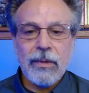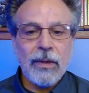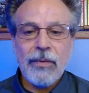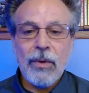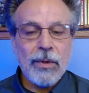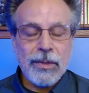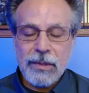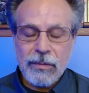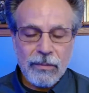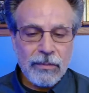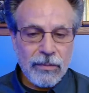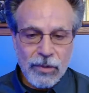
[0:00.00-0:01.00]
of
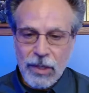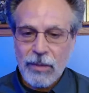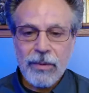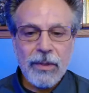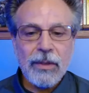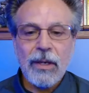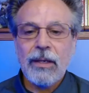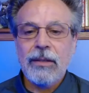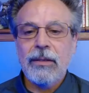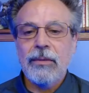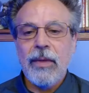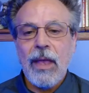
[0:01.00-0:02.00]
course, check with your
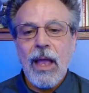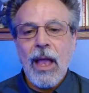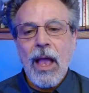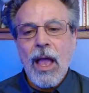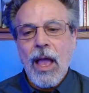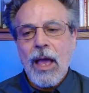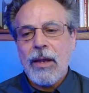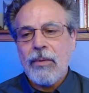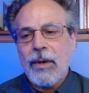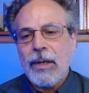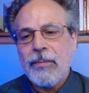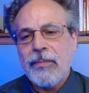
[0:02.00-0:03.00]
doctor.
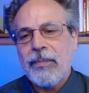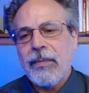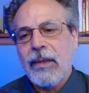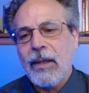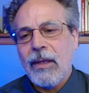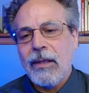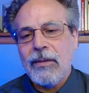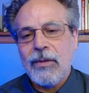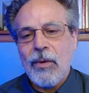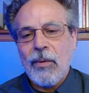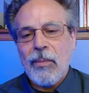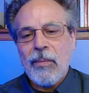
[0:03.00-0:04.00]
Anyway,
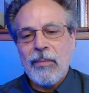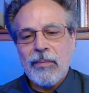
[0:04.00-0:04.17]
so